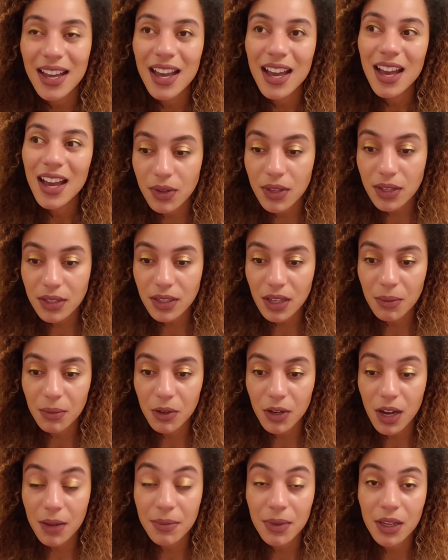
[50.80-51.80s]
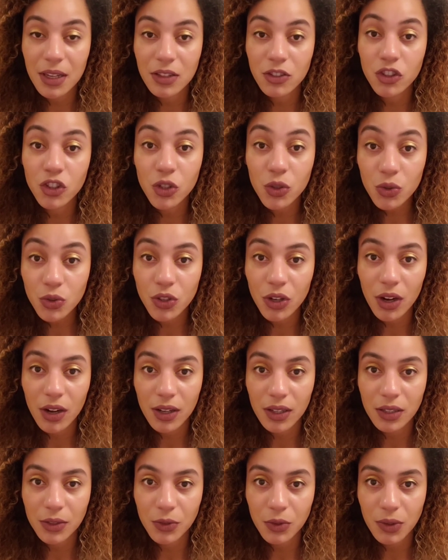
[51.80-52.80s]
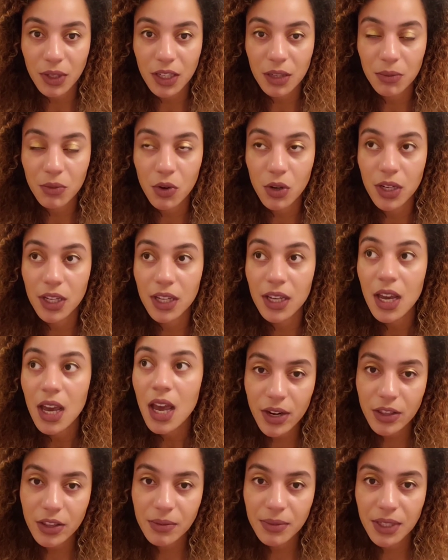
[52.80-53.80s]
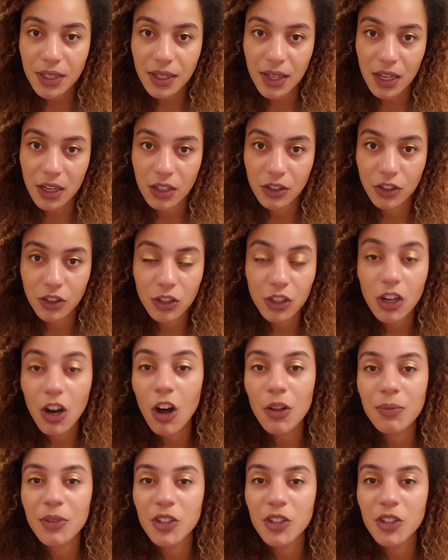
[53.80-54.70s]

So in the summer, I made 2 drawings for Rick and Morty. One of them's a character called